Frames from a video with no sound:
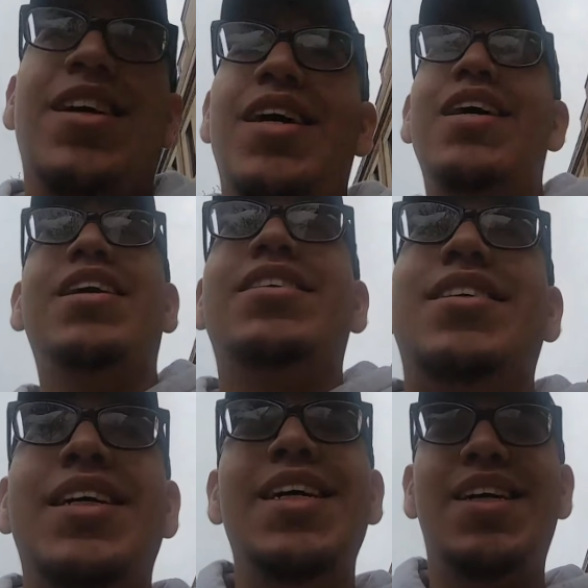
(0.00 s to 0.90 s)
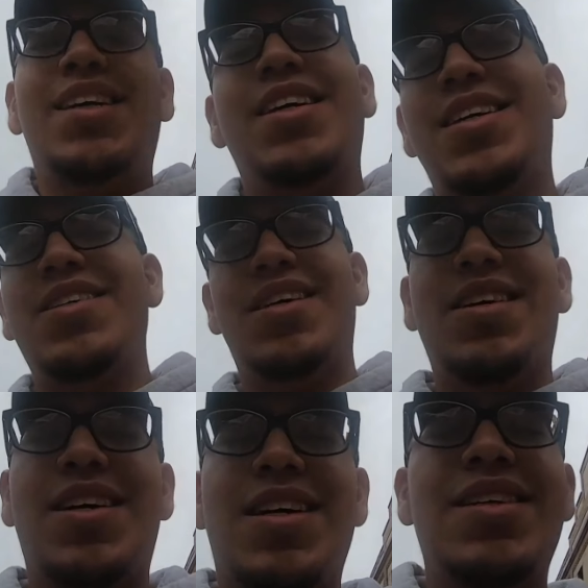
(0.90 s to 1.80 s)
and today
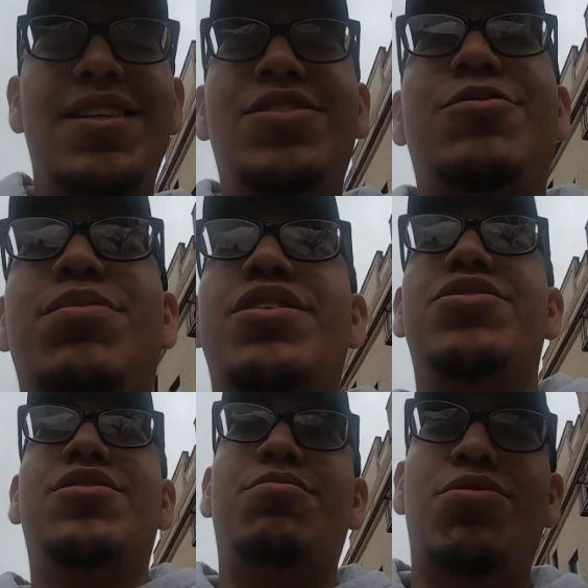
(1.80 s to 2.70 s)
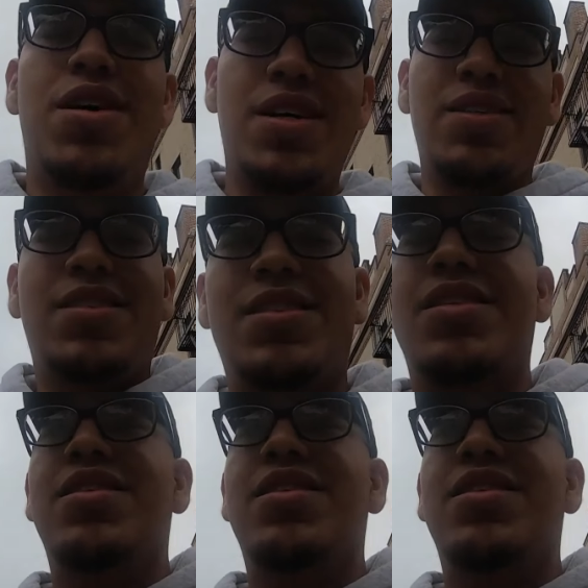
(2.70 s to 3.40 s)
I got a little special surprise.